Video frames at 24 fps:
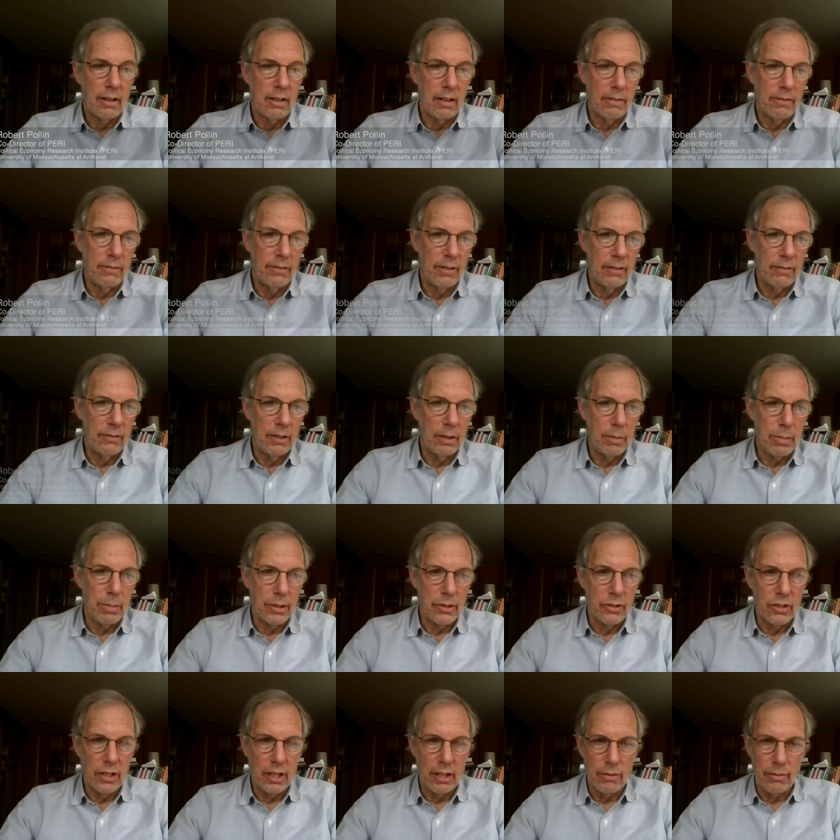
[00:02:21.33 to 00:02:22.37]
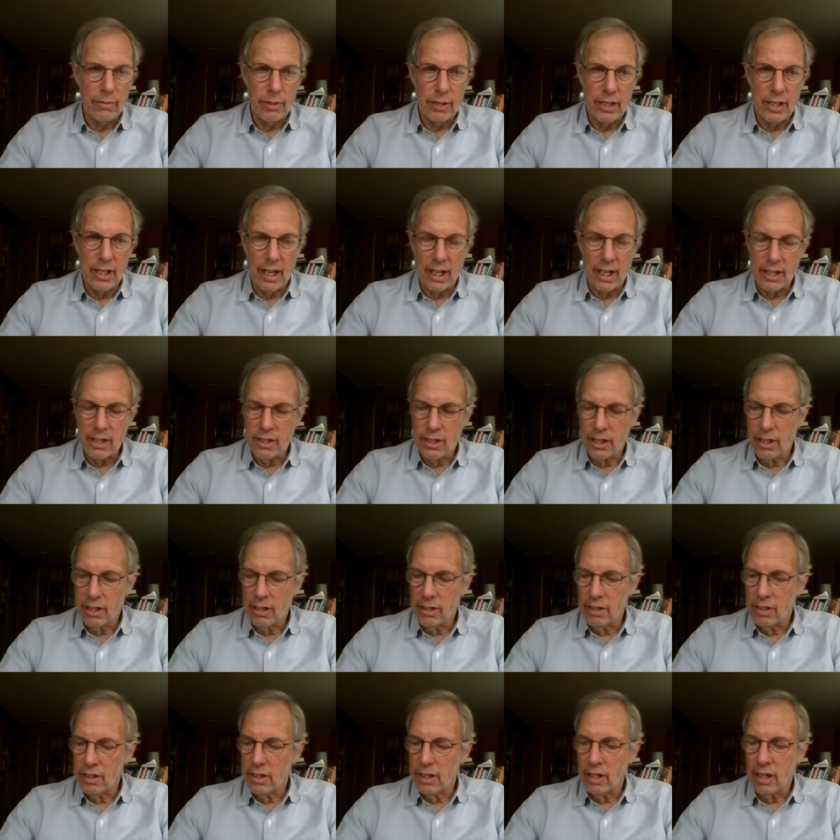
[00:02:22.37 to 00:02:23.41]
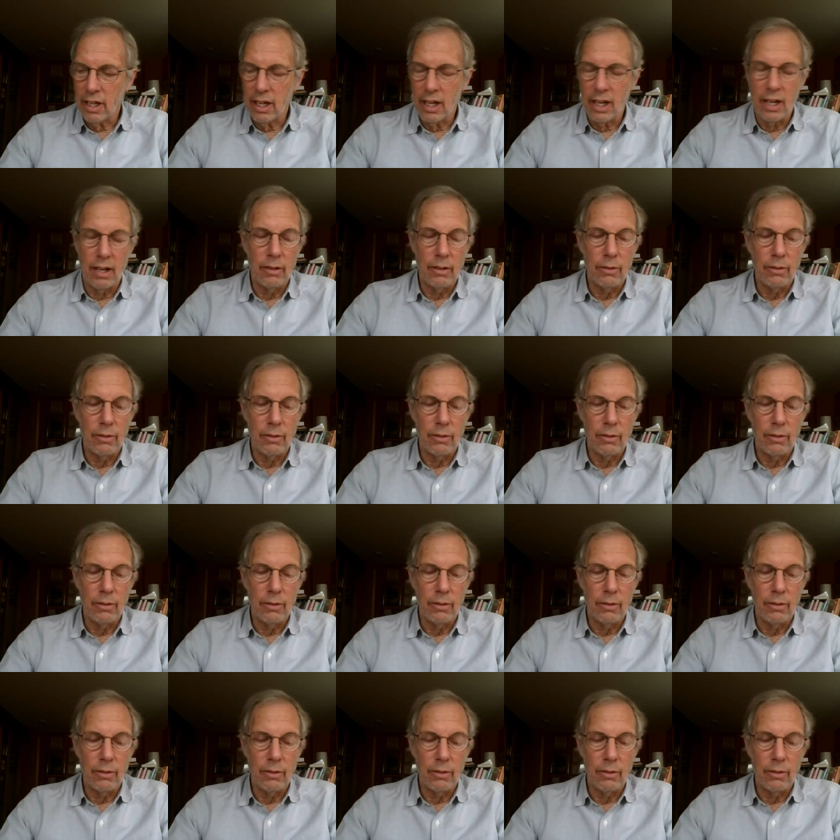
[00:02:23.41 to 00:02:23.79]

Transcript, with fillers: a 50% reduction uh,